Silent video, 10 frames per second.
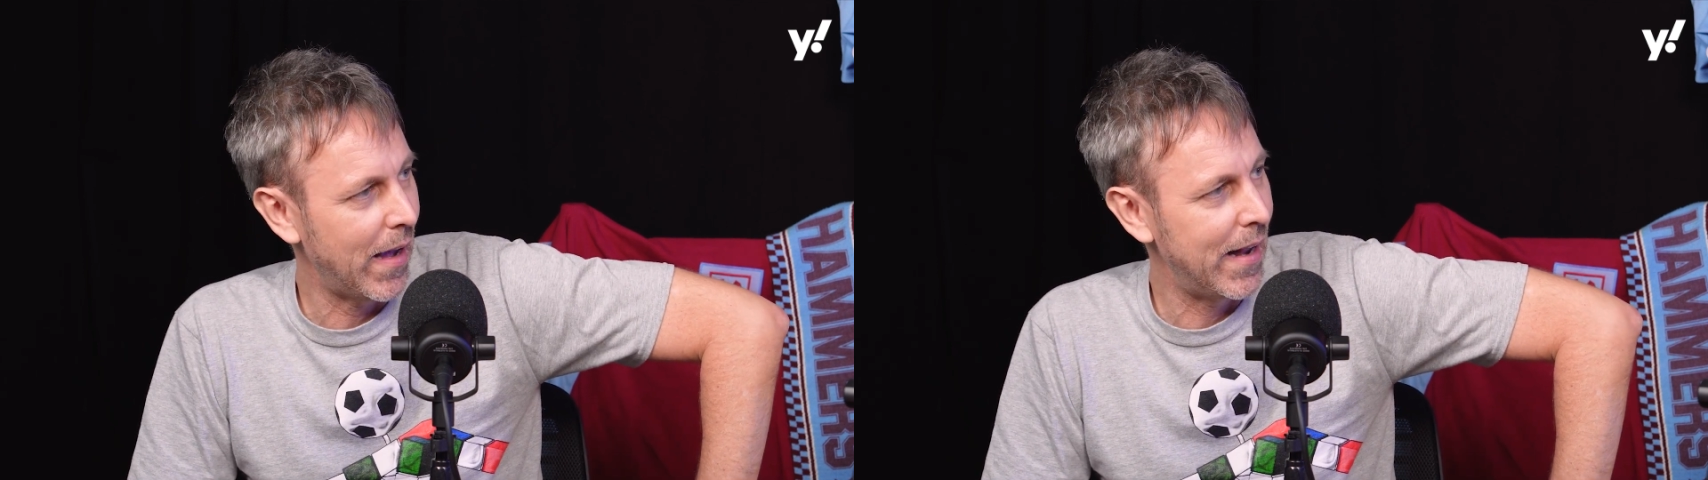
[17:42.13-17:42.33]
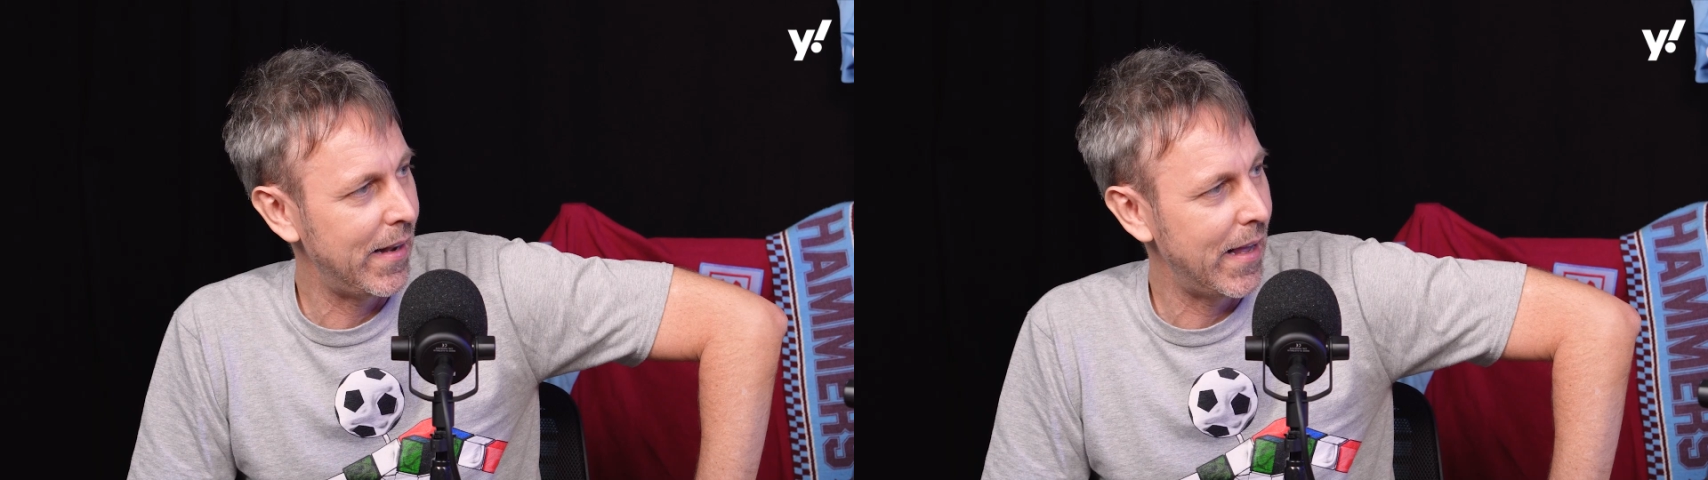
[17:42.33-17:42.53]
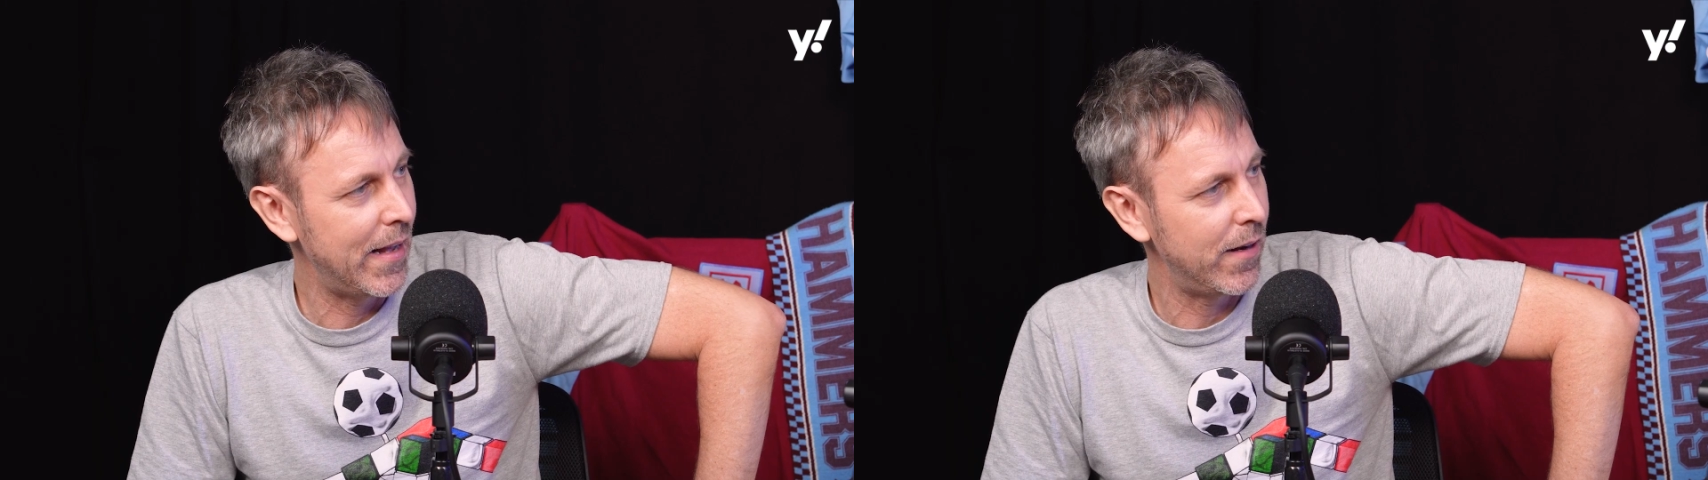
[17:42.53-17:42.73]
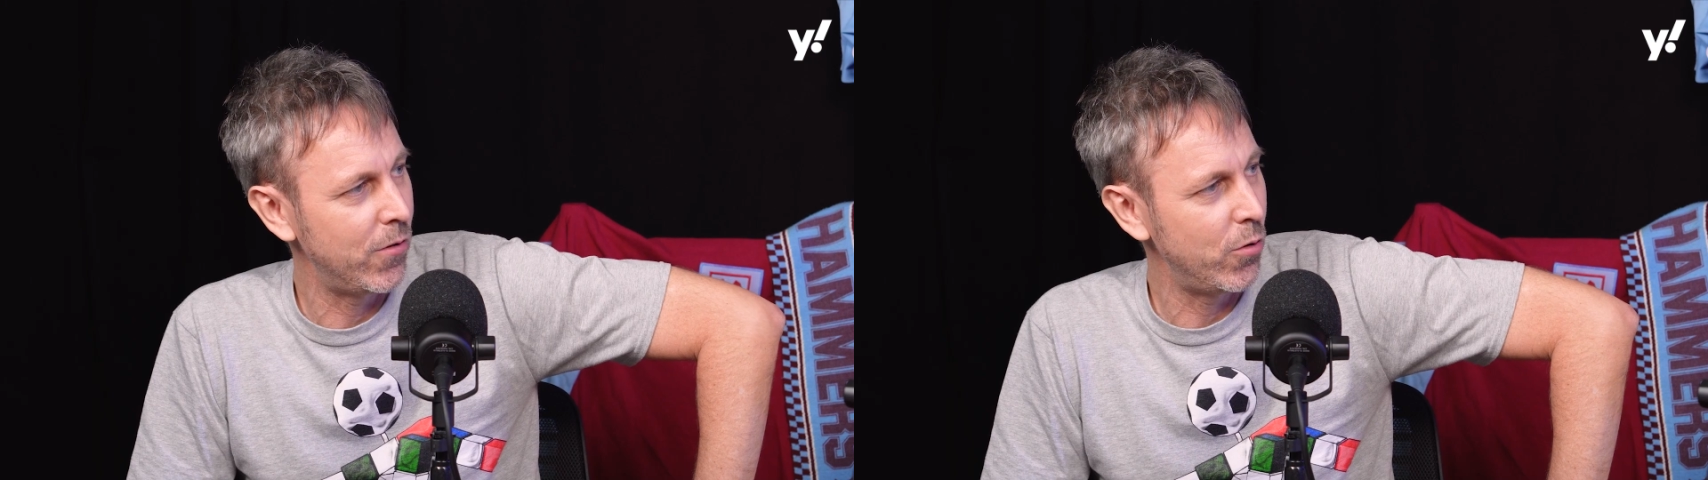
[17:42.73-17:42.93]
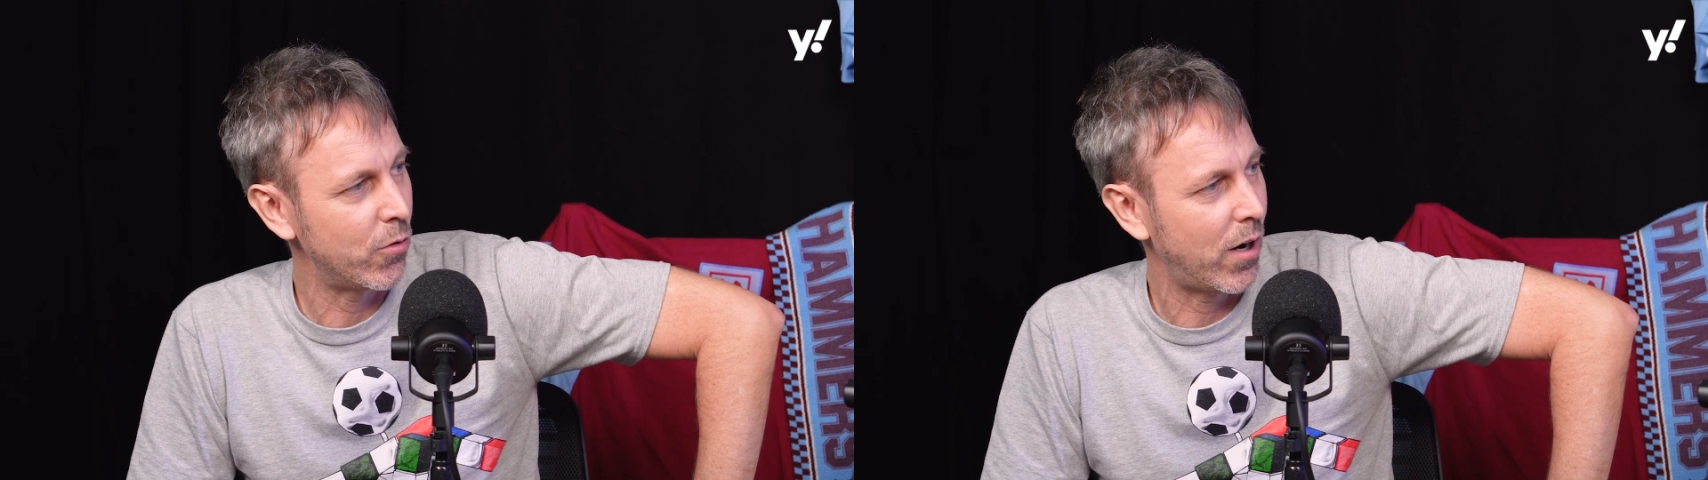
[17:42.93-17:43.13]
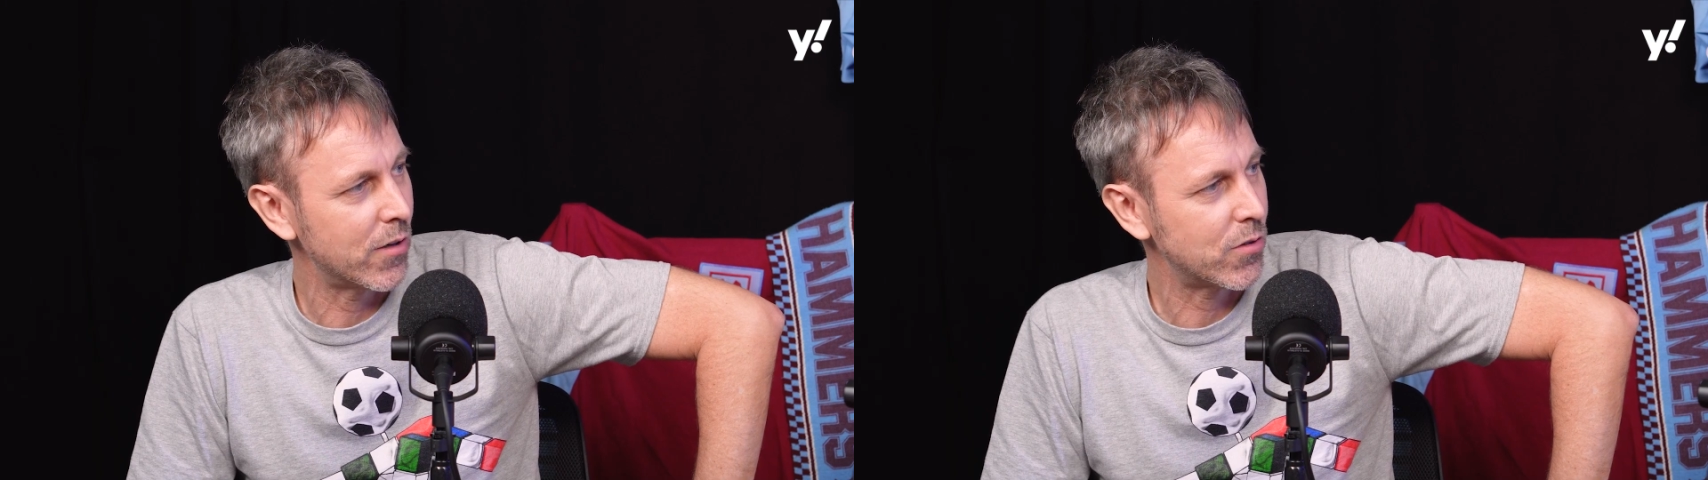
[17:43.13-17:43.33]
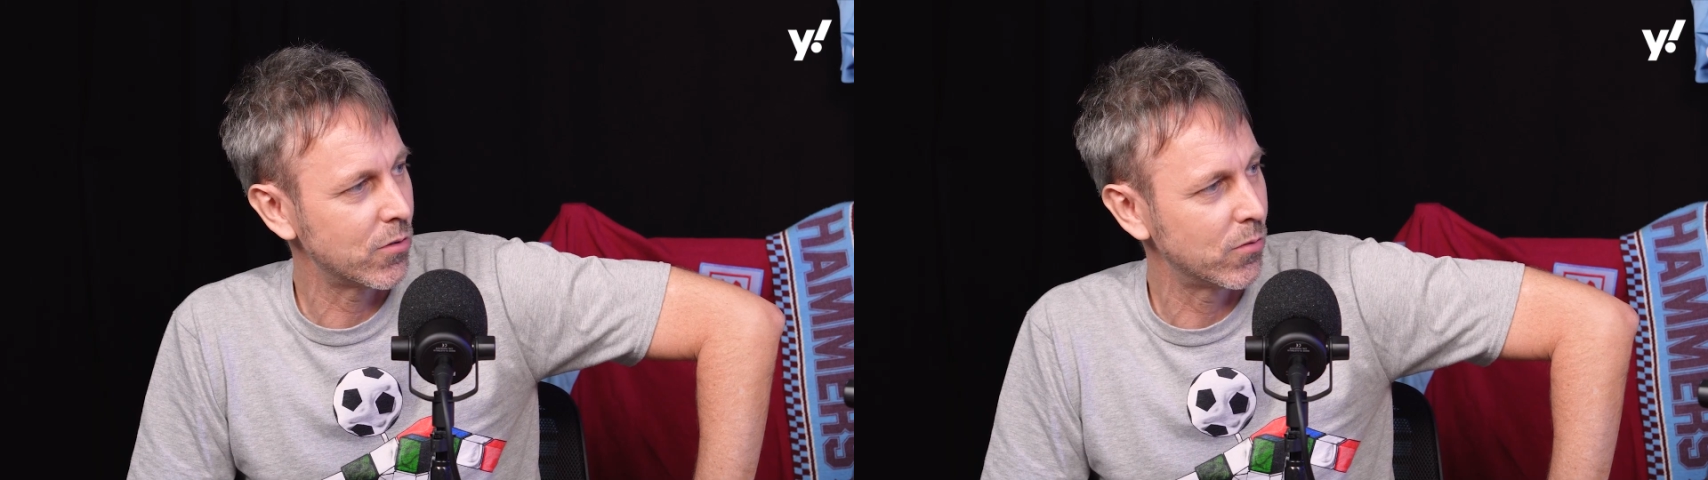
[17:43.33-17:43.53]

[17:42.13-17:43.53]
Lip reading: and then Newcastle.